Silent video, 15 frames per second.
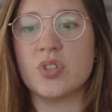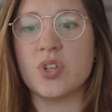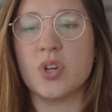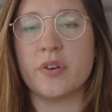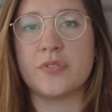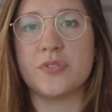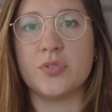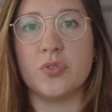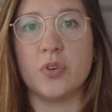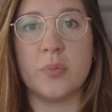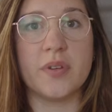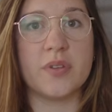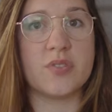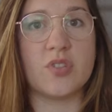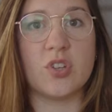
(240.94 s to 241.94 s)
curve tool
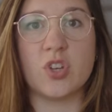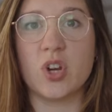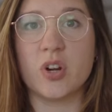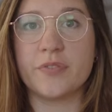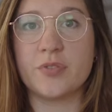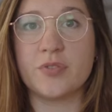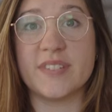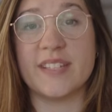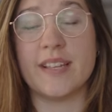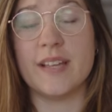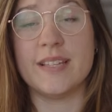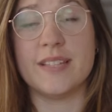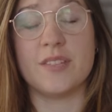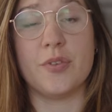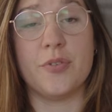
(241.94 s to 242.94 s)
because the curve tool is